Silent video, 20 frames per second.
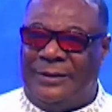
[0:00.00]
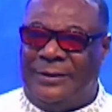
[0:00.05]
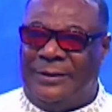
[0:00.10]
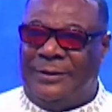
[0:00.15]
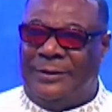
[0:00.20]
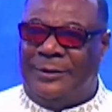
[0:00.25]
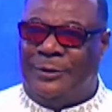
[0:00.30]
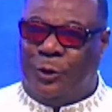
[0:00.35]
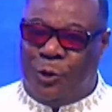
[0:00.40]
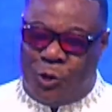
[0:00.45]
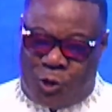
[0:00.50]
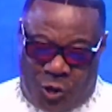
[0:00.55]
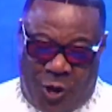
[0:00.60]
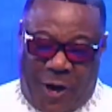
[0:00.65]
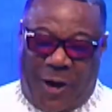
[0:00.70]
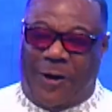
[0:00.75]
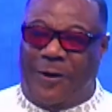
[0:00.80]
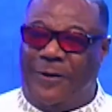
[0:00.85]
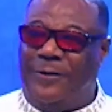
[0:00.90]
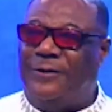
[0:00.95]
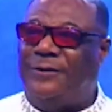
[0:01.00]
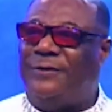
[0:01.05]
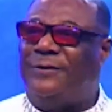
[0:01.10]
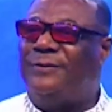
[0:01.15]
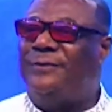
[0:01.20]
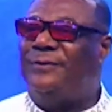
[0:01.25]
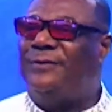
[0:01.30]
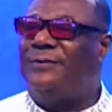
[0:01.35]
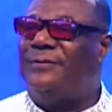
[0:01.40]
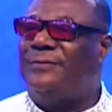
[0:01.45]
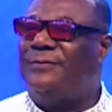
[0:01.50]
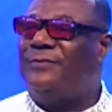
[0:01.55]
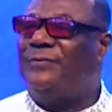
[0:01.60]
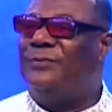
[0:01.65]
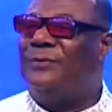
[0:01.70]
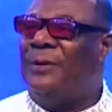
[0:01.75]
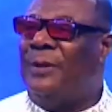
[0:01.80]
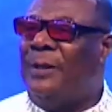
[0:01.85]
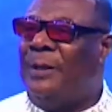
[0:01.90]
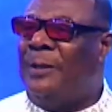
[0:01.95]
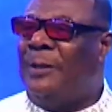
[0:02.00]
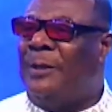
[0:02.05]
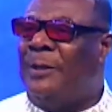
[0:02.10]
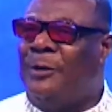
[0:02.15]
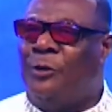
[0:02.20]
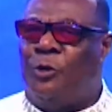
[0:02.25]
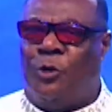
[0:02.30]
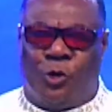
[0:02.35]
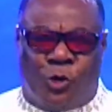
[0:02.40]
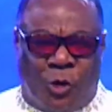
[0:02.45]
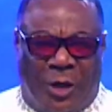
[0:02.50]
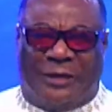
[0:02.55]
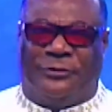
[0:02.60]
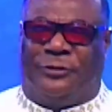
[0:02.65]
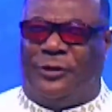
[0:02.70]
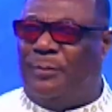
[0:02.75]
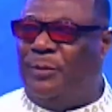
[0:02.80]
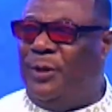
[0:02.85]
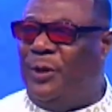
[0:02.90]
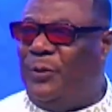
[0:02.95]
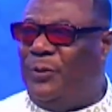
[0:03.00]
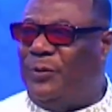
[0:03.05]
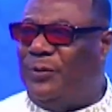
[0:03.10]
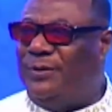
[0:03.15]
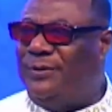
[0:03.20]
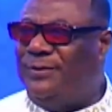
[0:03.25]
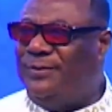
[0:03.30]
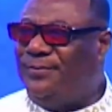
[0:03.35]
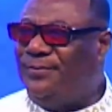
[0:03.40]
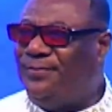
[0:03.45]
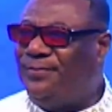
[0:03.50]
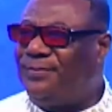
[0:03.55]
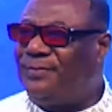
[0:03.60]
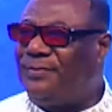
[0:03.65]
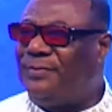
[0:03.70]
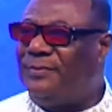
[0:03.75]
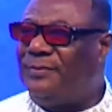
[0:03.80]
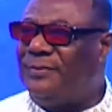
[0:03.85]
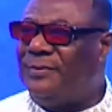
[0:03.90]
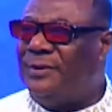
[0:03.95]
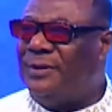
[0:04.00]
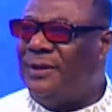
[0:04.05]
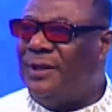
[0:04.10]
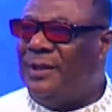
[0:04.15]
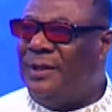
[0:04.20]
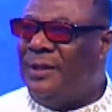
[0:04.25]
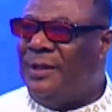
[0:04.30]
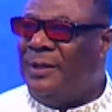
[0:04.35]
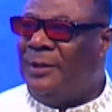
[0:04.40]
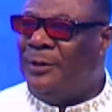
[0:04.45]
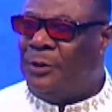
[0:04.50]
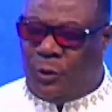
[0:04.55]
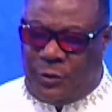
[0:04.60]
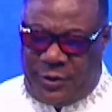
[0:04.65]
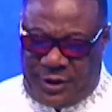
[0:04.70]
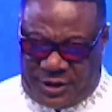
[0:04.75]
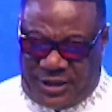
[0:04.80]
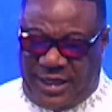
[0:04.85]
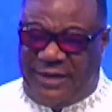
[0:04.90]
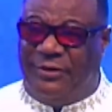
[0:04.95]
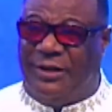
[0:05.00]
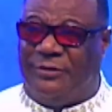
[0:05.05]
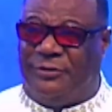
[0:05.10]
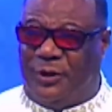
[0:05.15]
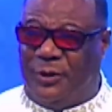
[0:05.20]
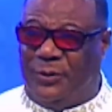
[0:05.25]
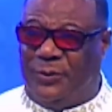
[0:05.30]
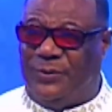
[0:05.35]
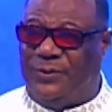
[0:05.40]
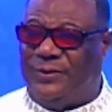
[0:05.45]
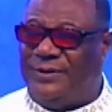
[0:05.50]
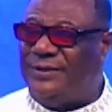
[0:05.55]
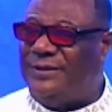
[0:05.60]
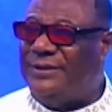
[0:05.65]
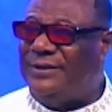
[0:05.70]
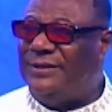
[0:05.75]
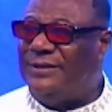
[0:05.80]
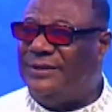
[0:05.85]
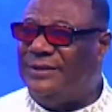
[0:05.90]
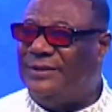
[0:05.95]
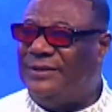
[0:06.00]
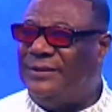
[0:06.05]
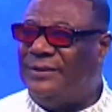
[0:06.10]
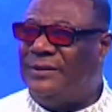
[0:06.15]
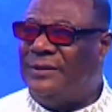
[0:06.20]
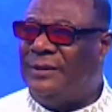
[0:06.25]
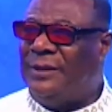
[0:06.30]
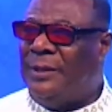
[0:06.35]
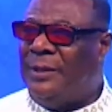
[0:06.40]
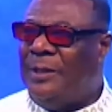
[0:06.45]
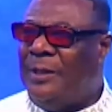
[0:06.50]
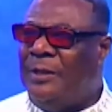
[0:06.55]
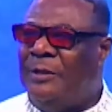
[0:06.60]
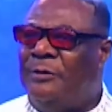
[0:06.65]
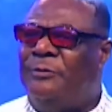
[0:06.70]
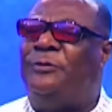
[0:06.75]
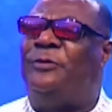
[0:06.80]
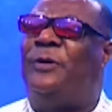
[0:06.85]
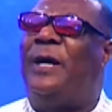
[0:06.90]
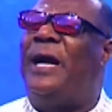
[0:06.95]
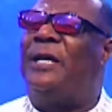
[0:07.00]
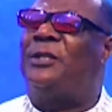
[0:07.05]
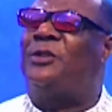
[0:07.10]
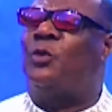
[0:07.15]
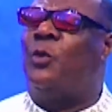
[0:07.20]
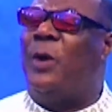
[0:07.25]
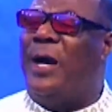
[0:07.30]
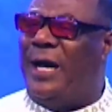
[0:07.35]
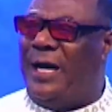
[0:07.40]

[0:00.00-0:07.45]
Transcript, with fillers: to draw, to draw from you, to receive of you fresh word,